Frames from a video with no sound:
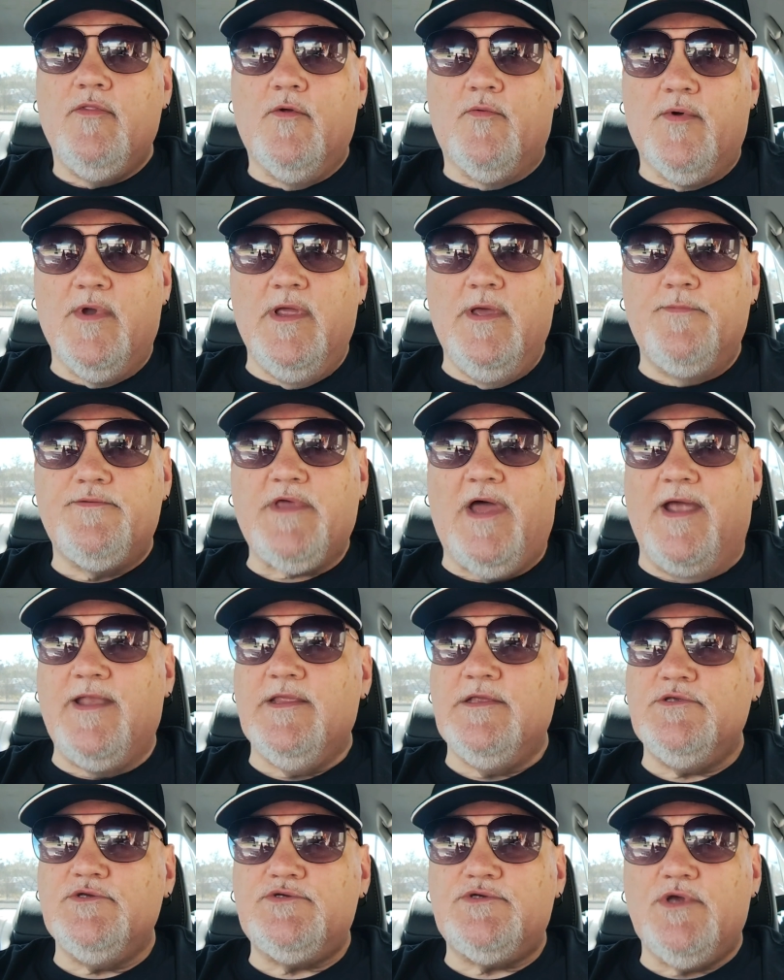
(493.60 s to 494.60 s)
The ribs, I
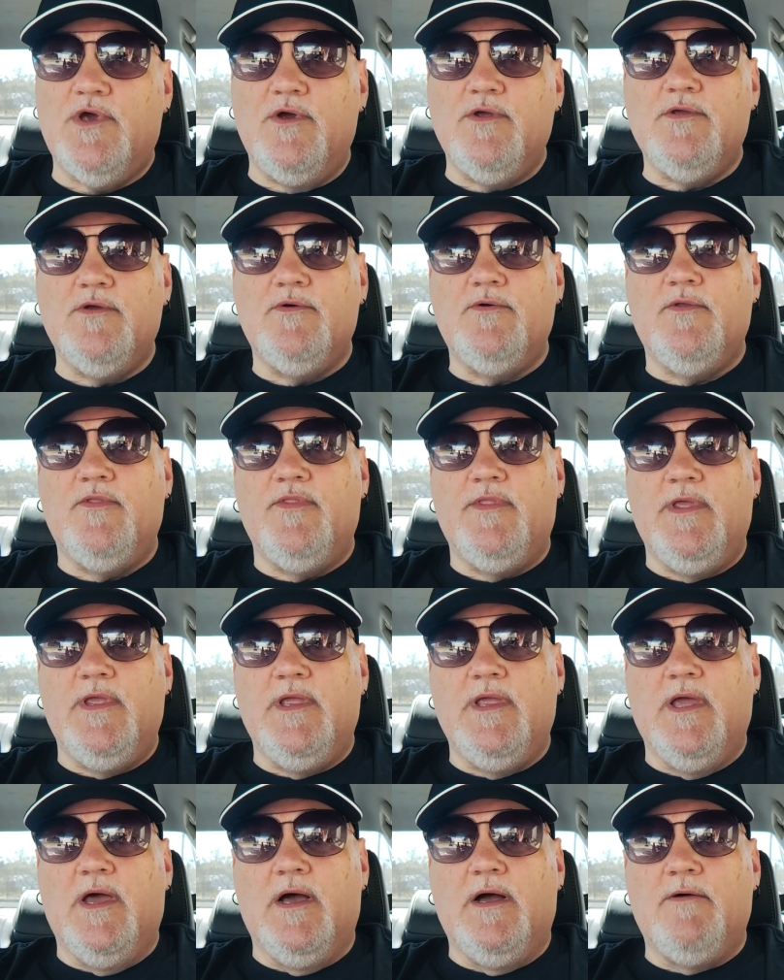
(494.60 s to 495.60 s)
didn't show you
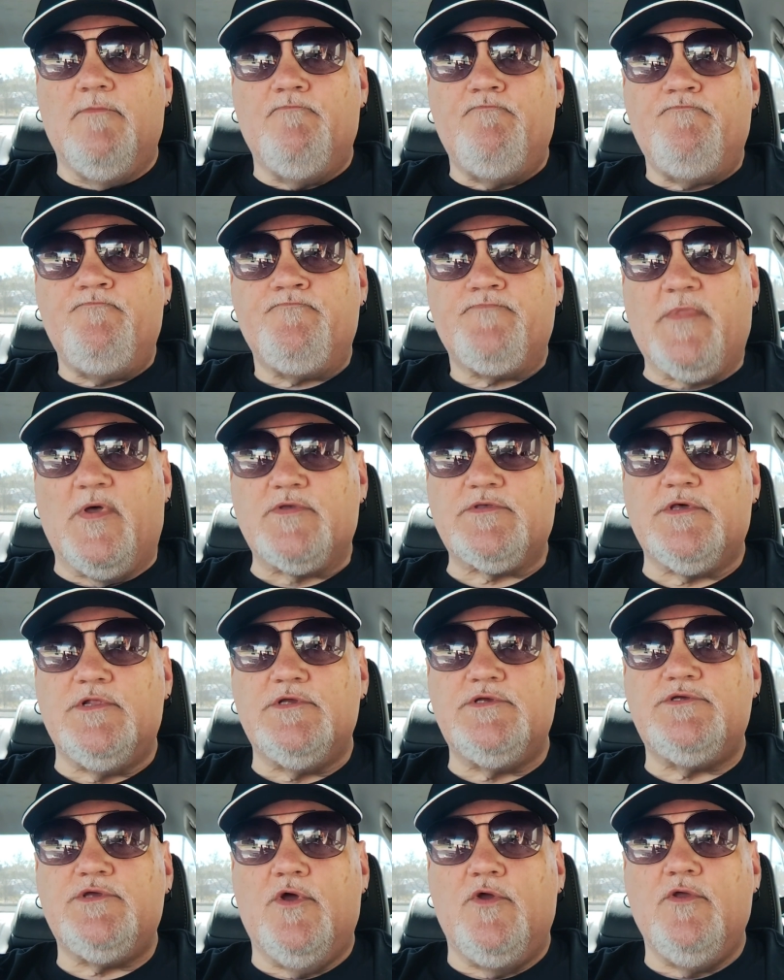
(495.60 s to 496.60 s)
I was going
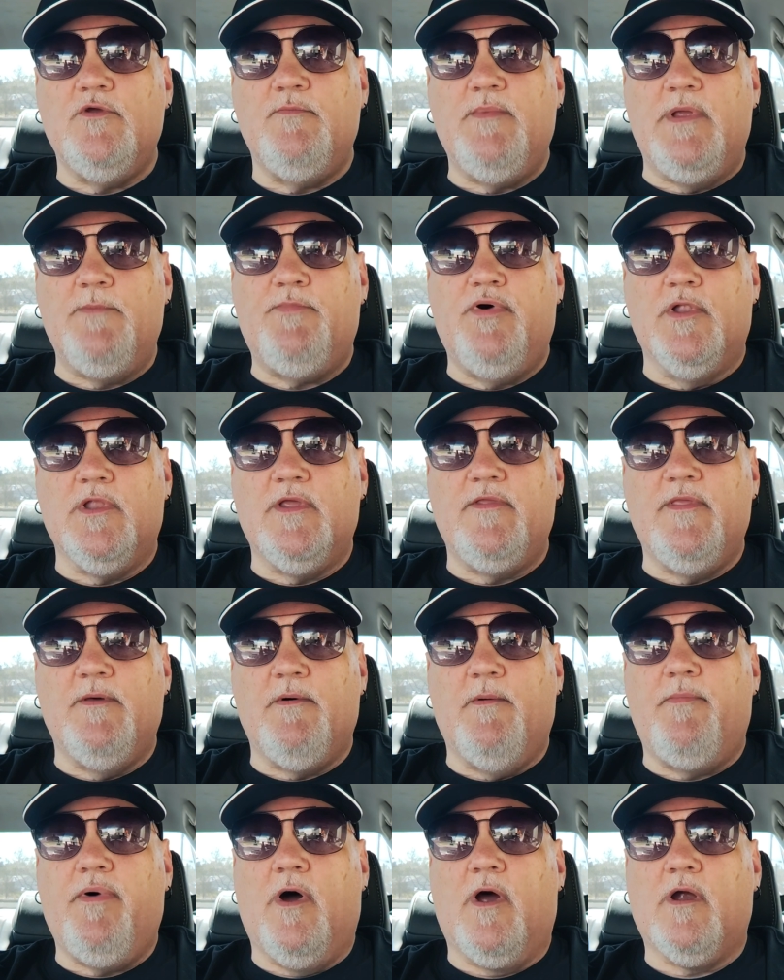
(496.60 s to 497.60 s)
to show you me pulling
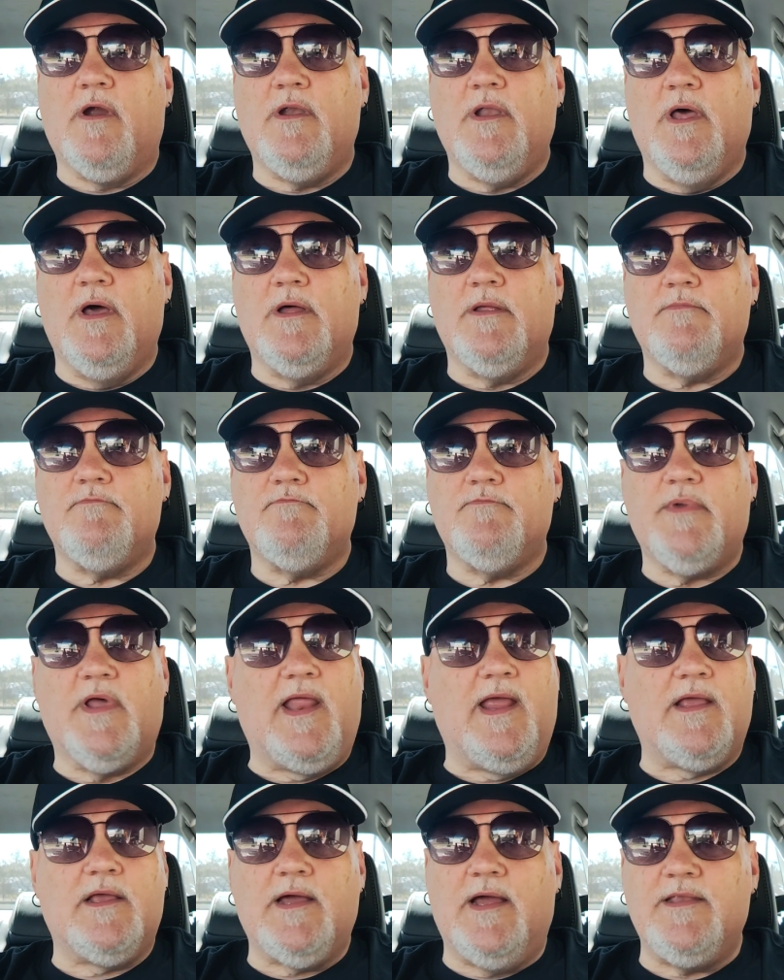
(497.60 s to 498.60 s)
them apart, but
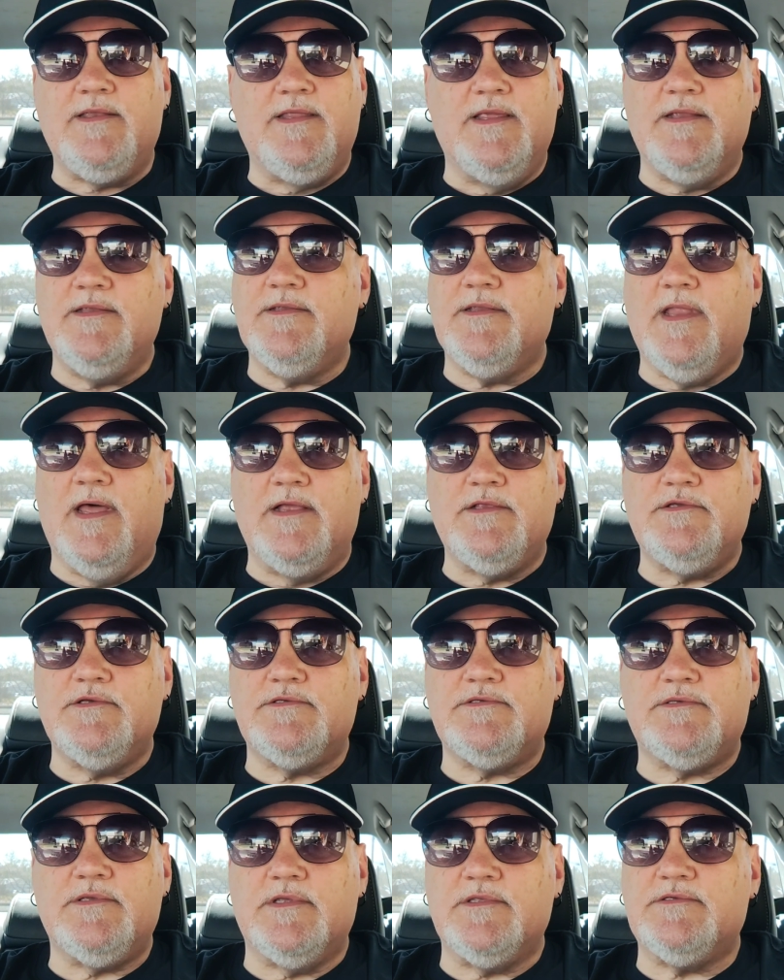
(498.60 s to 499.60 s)
I didn't.
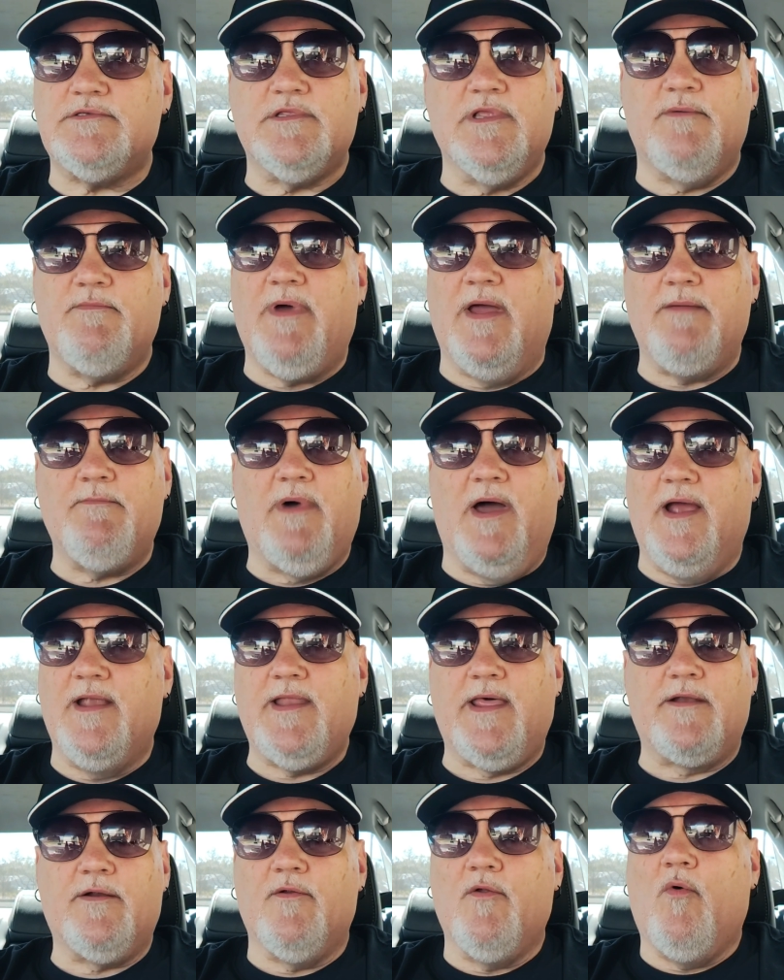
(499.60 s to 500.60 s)
It slipped my
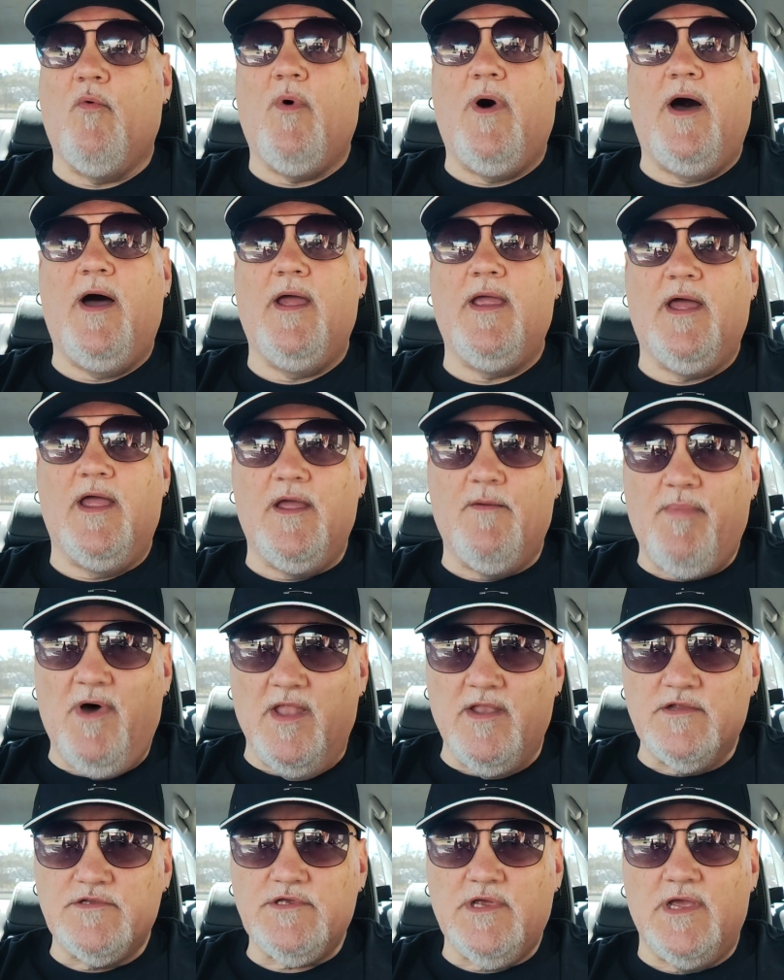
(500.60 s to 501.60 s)
mind. I don't know why. I
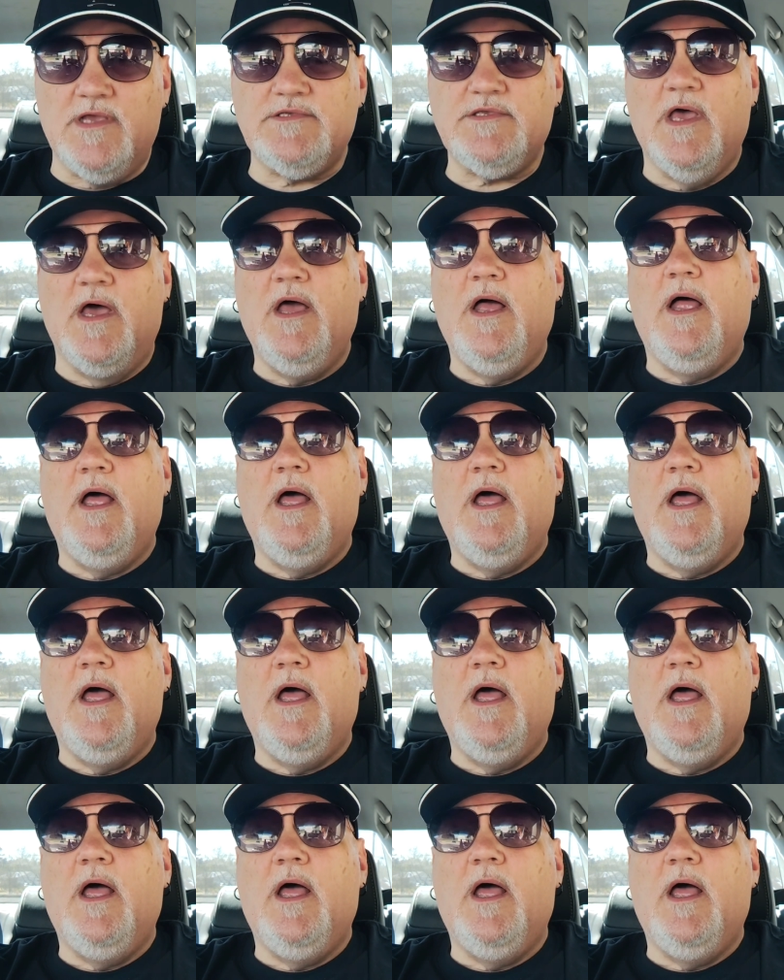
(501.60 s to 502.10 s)
apologize.